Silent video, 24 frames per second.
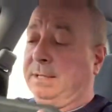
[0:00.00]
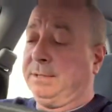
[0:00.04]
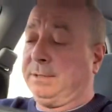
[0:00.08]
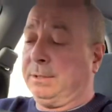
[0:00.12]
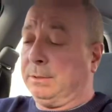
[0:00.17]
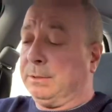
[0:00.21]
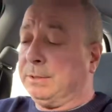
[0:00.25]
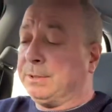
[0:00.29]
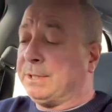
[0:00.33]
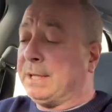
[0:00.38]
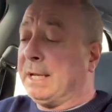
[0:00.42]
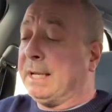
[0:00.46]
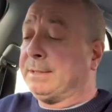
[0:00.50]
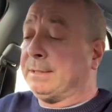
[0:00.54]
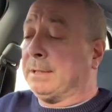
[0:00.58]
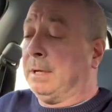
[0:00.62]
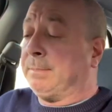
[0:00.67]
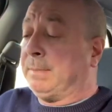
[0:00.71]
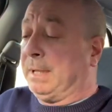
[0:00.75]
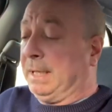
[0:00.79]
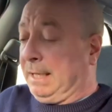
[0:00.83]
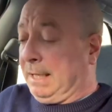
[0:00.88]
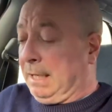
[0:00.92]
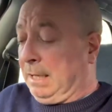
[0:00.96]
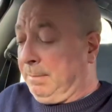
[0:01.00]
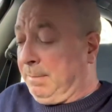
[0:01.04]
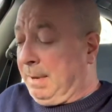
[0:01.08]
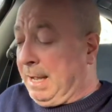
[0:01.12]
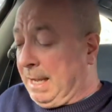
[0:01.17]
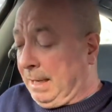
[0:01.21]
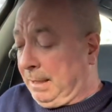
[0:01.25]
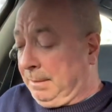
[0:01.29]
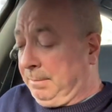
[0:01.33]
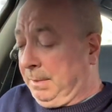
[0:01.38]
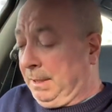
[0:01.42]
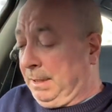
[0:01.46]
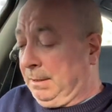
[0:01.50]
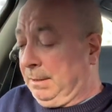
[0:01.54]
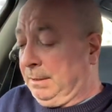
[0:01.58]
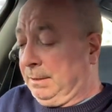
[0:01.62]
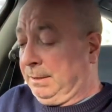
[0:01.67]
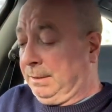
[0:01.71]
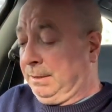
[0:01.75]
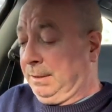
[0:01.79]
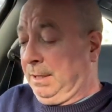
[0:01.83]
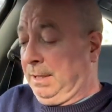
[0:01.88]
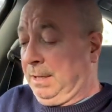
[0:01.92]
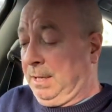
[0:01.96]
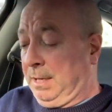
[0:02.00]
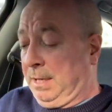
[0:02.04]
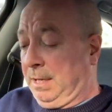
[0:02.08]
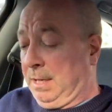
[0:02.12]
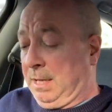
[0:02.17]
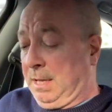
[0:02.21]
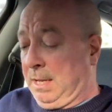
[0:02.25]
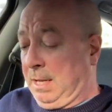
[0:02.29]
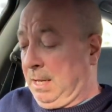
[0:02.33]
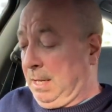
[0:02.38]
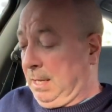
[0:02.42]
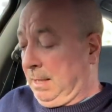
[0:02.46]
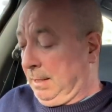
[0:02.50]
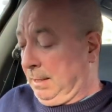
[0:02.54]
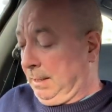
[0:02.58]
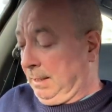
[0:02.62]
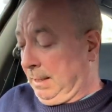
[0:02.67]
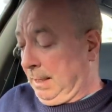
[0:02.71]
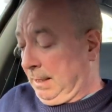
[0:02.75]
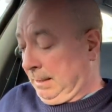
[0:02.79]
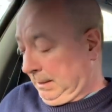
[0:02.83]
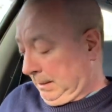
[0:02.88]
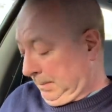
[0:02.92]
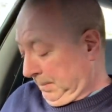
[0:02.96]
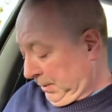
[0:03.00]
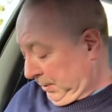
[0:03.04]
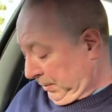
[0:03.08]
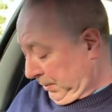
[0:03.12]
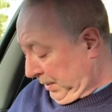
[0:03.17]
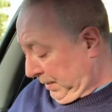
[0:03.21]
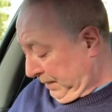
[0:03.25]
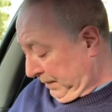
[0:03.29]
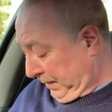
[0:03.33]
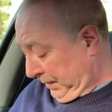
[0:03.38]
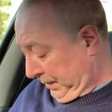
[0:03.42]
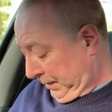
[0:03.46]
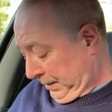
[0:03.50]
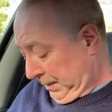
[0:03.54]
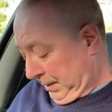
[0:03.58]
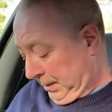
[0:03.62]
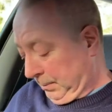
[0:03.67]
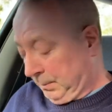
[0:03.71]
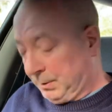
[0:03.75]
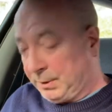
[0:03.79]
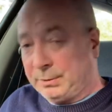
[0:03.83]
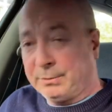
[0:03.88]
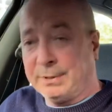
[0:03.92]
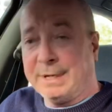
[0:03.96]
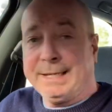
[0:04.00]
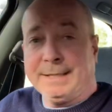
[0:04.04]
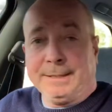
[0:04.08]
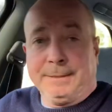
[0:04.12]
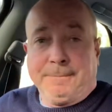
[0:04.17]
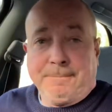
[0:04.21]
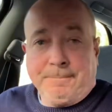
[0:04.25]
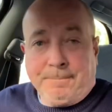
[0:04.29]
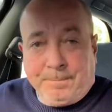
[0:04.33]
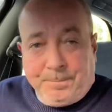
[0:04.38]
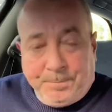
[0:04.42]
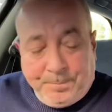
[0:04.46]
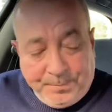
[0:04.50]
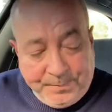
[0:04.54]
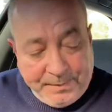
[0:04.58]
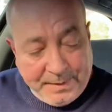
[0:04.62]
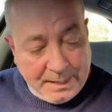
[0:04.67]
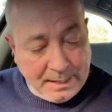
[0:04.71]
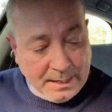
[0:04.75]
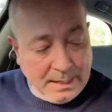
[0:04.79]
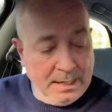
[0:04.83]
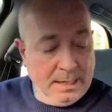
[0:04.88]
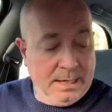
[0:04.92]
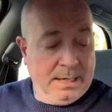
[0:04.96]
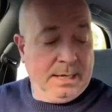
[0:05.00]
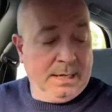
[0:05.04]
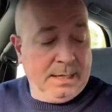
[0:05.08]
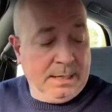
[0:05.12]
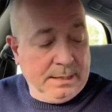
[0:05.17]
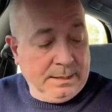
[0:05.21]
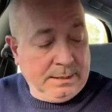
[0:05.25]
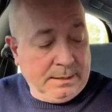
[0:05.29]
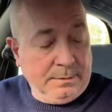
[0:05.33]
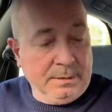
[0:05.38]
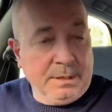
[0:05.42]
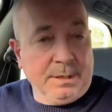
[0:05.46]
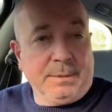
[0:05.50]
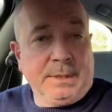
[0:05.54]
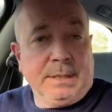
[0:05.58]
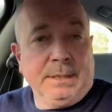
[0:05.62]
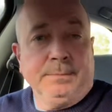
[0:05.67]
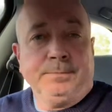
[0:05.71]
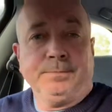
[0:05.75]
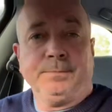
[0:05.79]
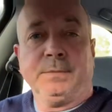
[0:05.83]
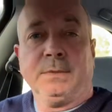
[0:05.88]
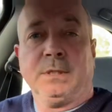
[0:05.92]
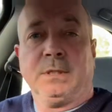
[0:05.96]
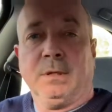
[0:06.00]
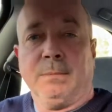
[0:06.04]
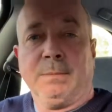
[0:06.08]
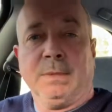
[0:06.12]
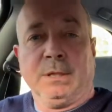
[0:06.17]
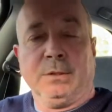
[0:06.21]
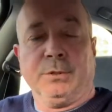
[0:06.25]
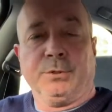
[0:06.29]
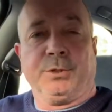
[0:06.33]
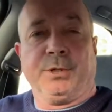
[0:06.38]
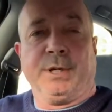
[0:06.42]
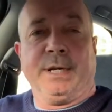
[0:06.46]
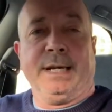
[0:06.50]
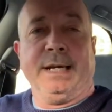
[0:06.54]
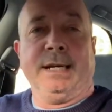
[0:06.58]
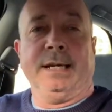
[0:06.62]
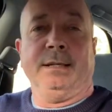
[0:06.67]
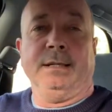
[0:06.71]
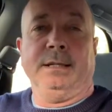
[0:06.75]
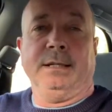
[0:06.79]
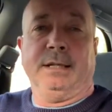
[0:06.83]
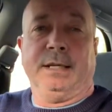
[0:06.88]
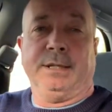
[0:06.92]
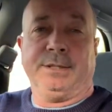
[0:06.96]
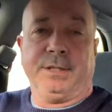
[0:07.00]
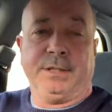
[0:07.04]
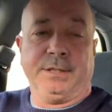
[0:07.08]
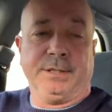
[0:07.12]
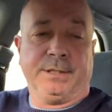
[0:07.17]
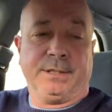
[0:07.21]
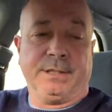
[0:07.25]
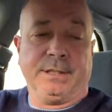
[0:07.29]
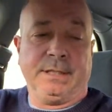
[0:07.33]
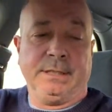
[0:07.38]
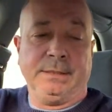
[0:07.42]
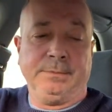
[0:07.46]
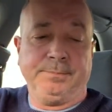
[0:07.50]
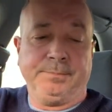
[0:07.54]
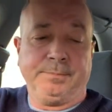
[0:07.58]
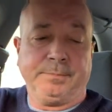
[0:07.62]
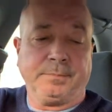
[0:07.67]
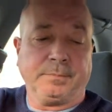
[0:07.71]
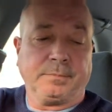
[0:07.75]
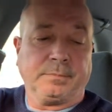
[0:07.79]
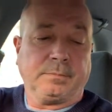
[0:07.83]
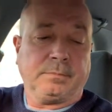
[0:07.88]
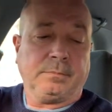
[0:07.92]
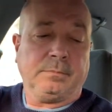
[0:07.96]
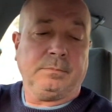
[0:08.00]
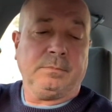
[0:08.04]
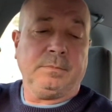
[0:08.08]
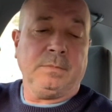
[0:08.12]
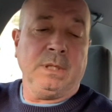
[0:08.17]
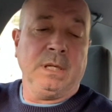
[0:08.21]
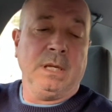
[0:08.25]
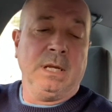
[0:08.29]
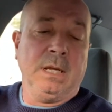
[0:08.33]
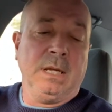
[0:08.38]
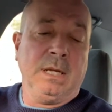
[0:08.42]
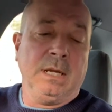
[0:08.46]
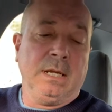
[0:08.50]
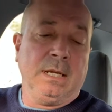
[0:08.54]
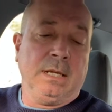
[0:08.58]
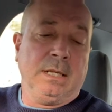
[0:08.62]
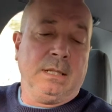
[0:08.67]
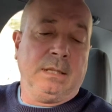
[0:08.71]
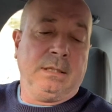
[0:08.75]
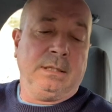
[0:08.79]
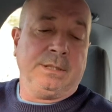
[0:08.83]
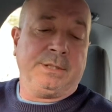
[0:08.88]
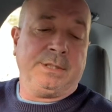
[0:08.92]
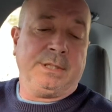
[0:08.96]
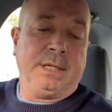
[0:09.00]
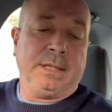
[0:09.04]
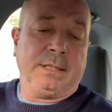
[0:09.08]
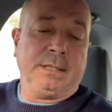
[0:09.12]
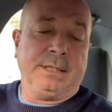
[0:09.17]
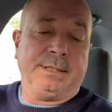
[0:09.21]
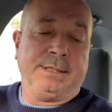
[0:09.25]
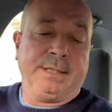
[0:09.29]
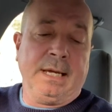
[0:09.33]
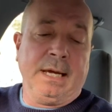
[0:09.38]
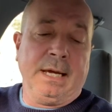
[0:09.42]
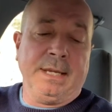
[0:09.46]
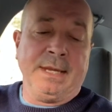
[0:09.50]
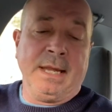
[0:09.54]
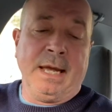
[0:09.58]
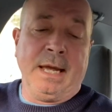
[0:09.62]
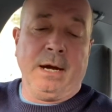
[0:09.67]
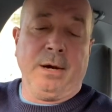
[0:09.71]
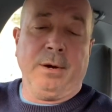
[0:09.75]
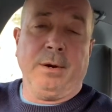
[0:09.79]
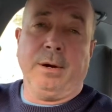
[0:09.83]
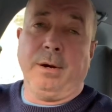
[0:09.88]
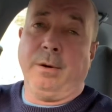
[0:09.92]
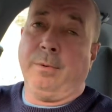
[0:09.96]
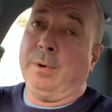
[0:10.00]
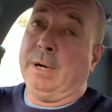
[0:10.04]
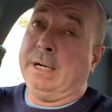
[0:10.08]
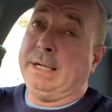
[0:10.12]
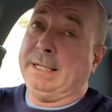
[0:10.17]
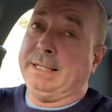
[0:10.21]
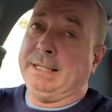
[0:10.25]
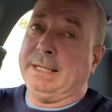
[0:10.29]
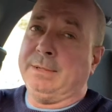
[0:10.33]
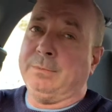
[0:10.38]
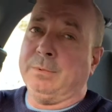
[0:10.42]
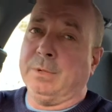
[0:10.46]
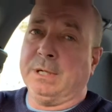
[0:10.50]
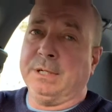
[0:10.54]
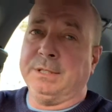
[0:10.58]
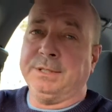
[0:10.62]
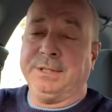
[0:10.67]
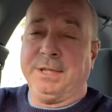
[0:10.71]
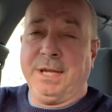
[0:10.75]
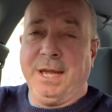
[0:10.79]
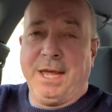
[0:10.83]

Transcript: there's a good chance I'm going to go back because the customer service was great. So anyway, got my little tray out, as you can see. Let's check this out. Now, what he did was,